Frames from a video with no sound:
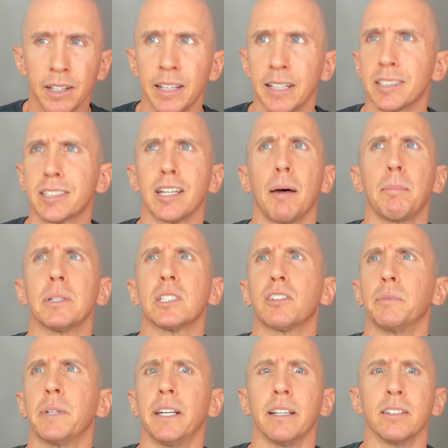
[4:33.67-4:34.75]
that stop us
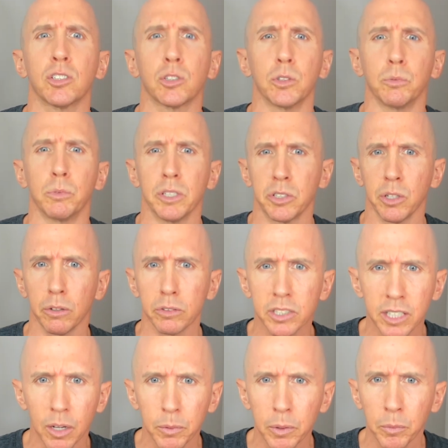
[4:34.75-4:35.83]
from getting certain results
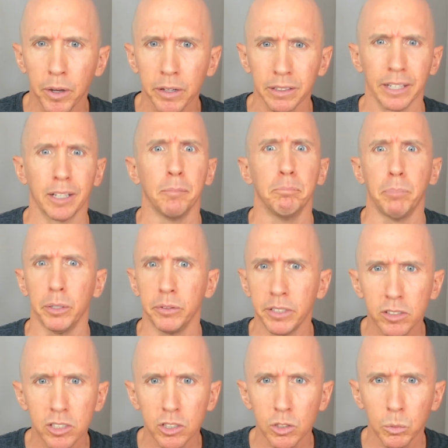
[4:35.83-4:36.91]
that we want, like
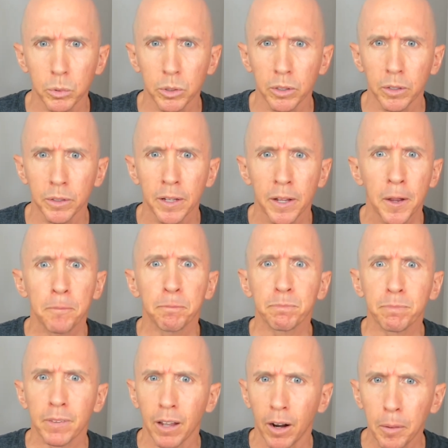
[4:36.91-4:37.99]
abundance in the world.
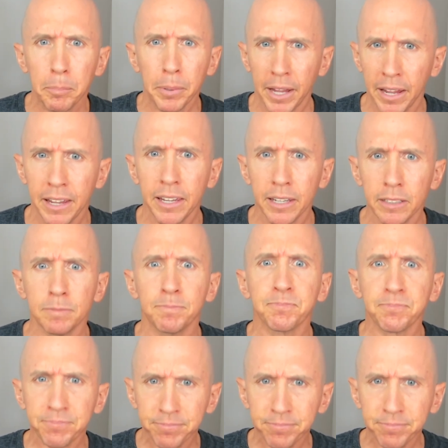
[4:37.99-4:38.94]
Our pain